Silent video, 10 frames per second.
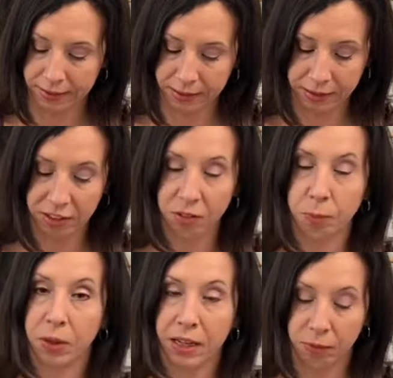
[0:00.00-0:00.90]
and let's
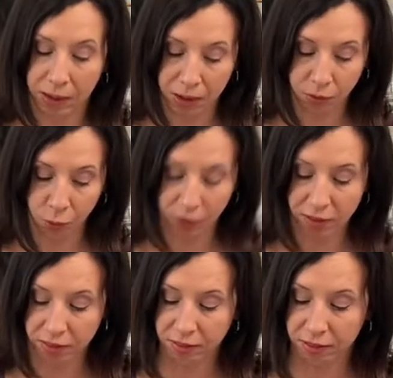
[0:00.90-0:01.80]
play around
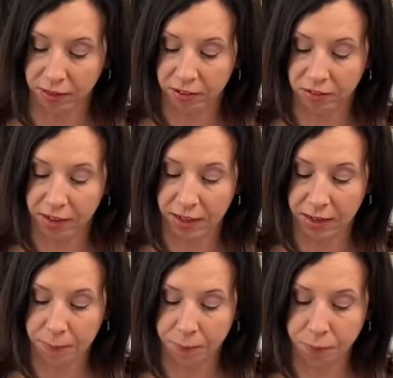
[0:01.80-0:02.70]
with, let's
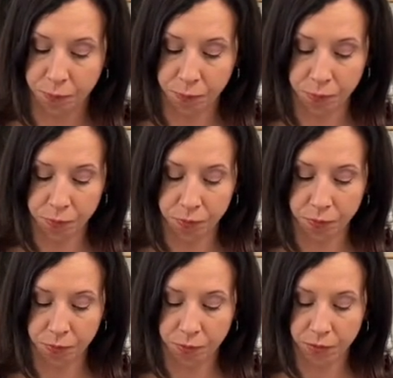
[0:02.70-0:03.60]
say,
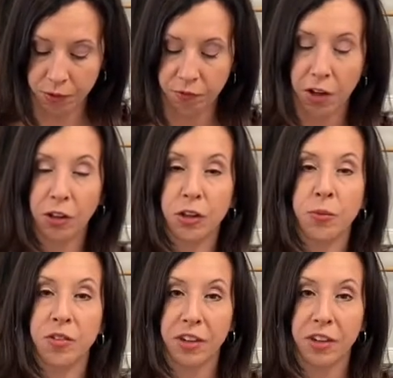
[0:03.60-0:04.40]
volume